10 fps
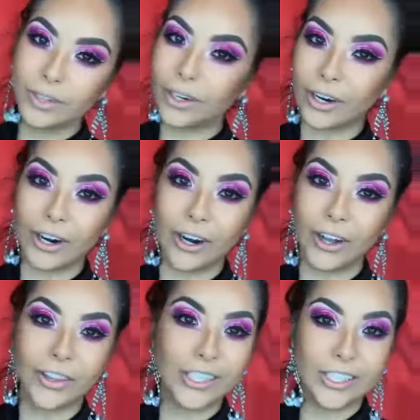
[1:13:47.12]

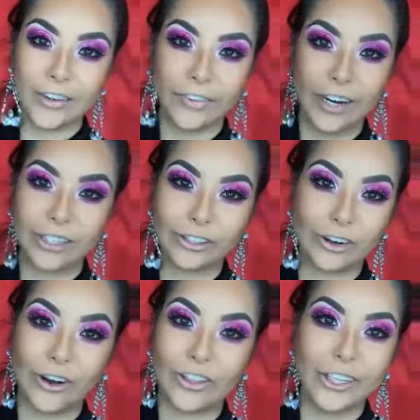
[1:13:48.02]
Girl, the difference,
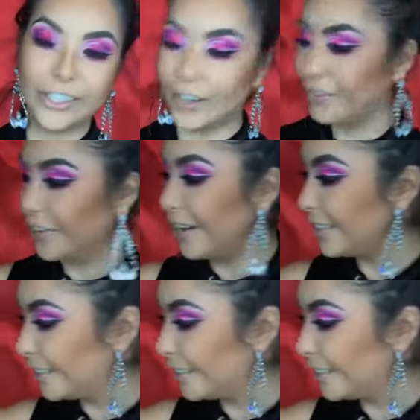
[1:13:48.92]
girl. The difference.